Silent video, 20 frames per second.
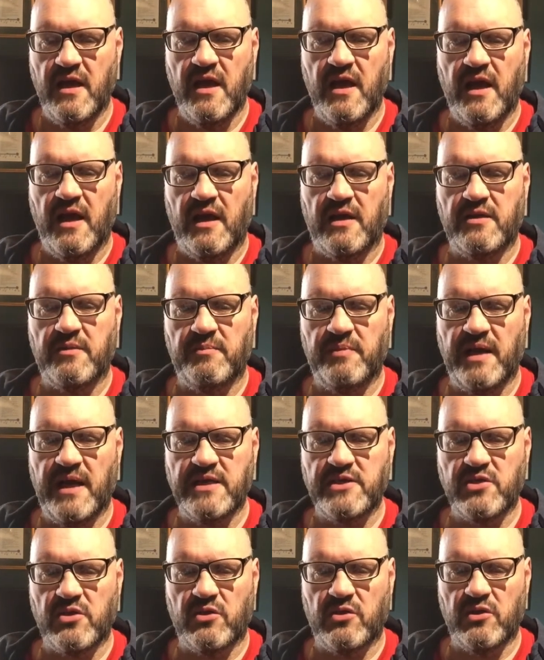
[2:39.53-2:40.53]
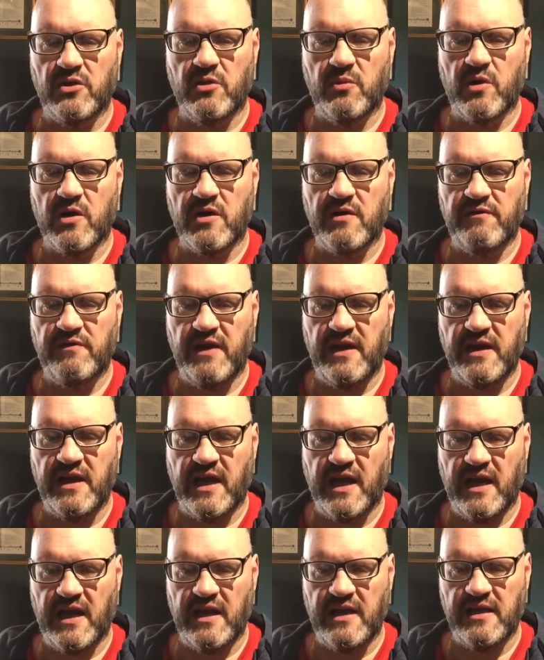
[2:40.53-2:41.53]
and to bless all the work of thine
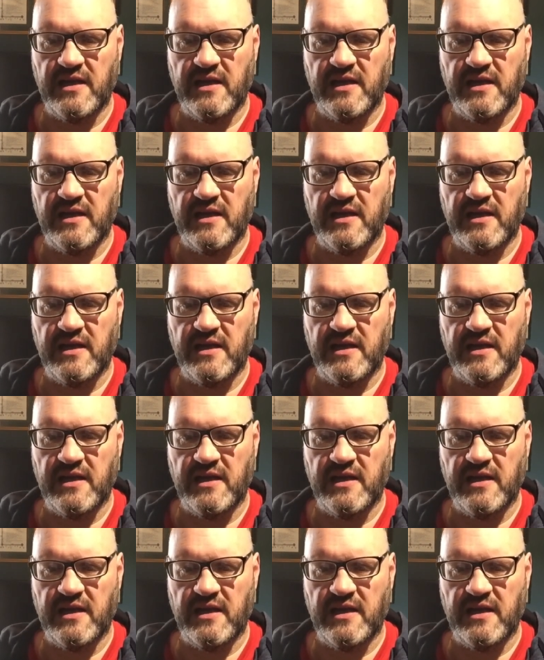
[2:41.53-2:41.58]
hand,